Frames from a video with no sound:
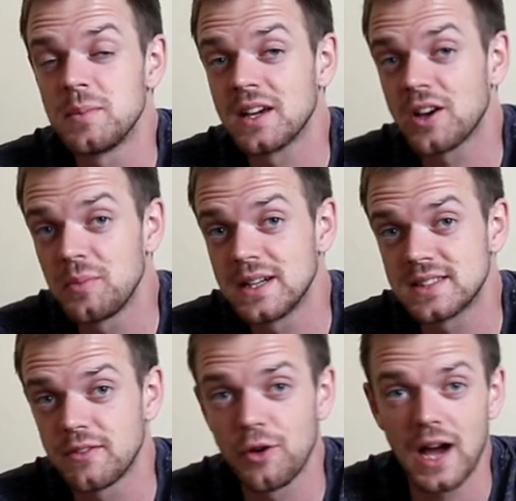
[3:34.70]
me in comments
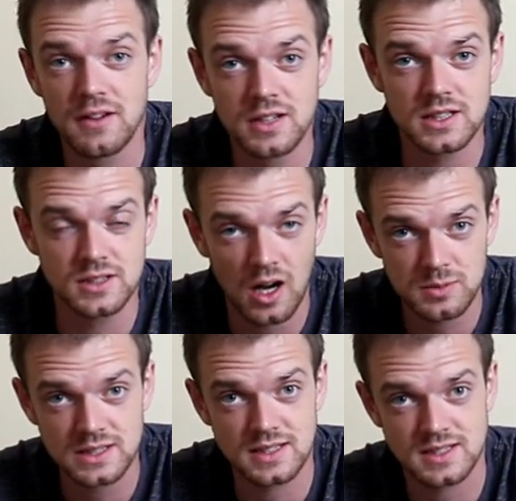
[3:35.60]
if you ever
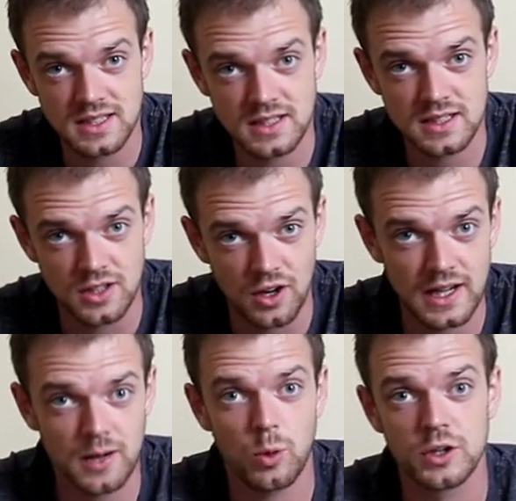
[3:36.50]
adopted a senior dog
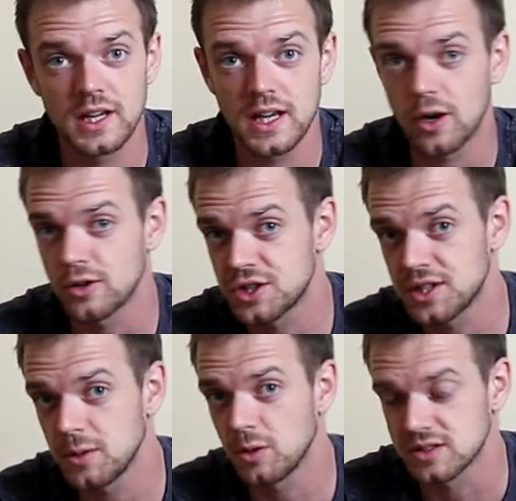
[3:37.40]
and what he or
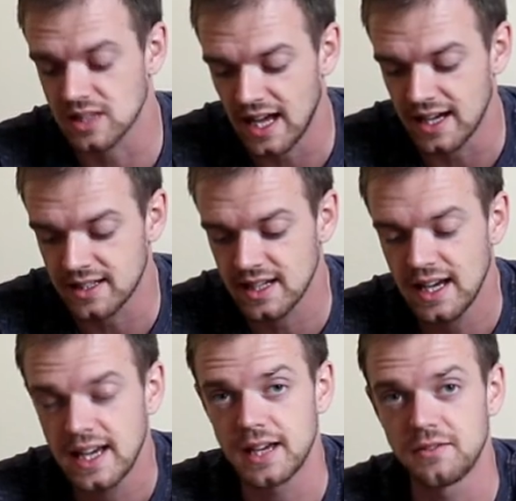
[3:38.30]
she was like.
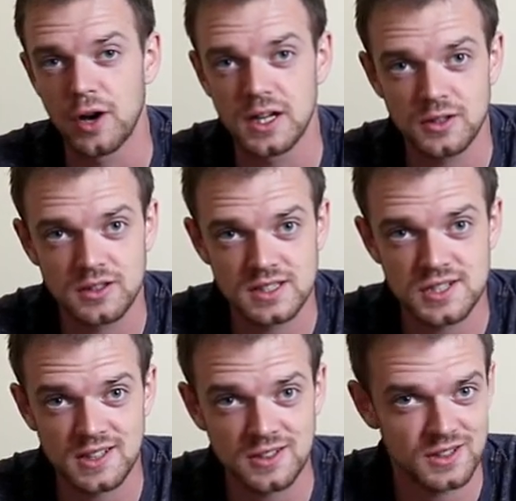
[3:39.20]
If you are new on this
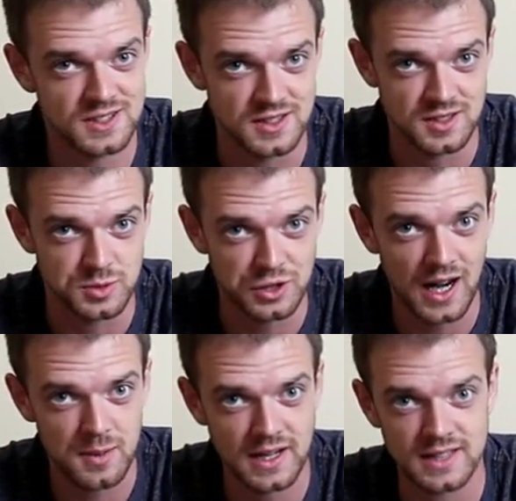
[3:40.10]
channel, consider
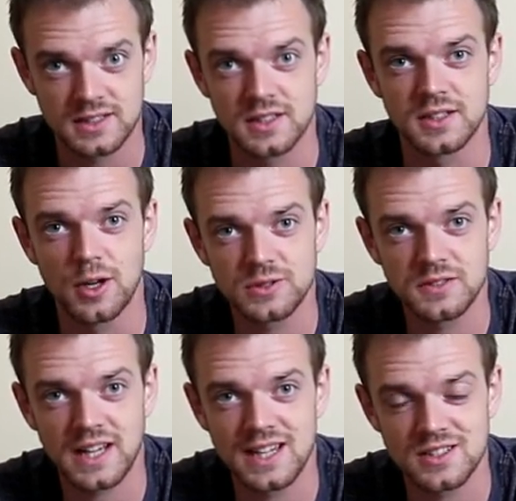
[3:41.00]
subscribing and turn the
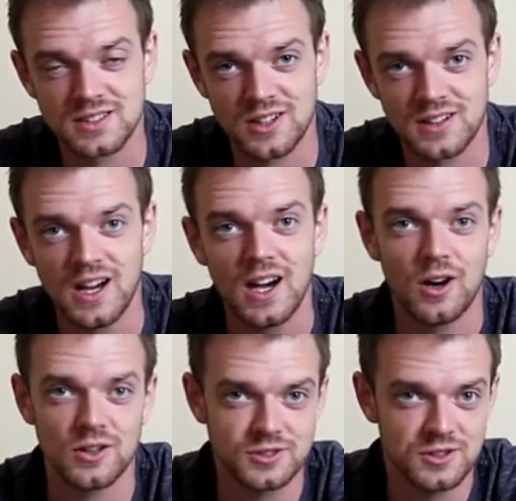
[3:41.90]
notifications on.
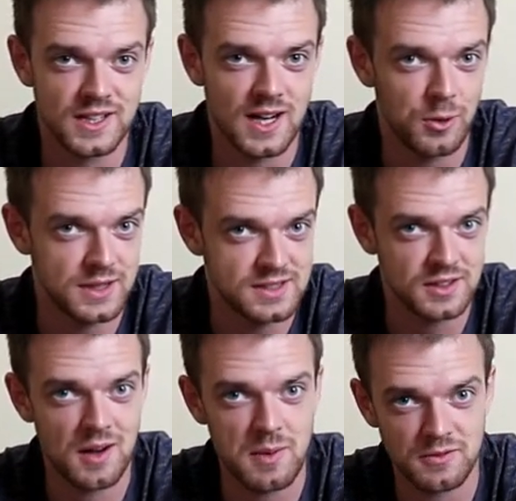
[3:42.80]
Also check our
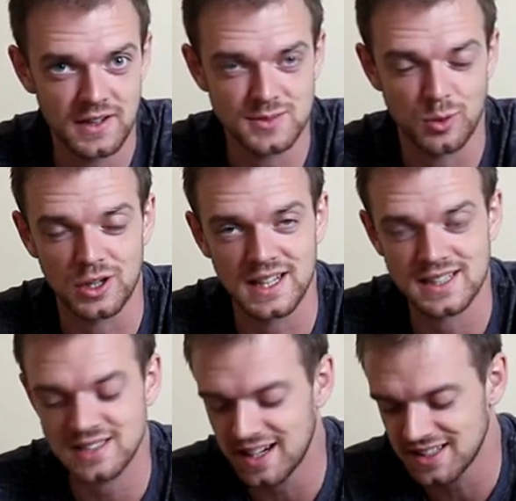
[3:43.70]
Instagram and Facebook,
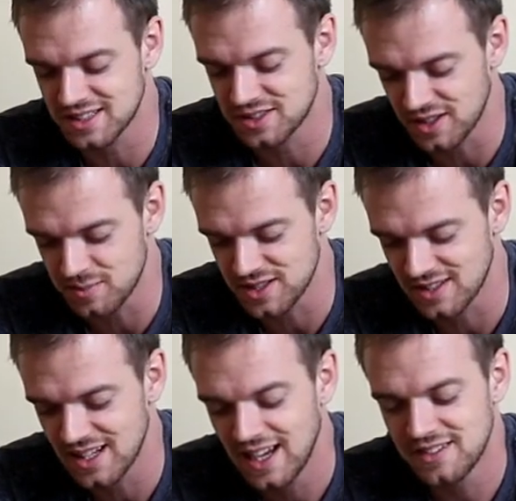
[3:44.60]
links are in
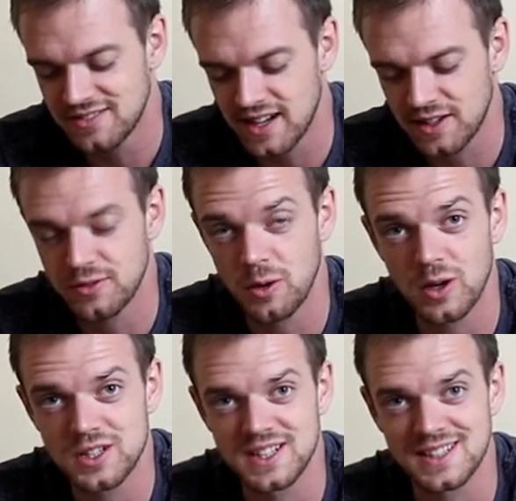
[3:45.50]
description. Thank you for
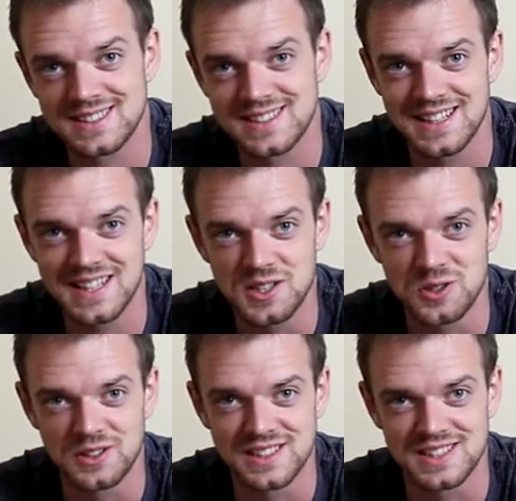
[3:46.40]
watching, see
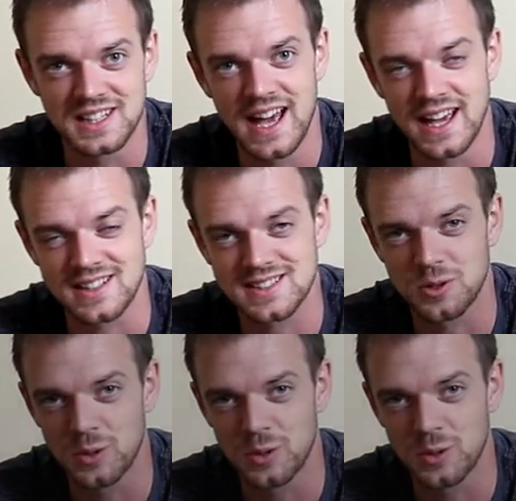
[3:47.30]
you in the next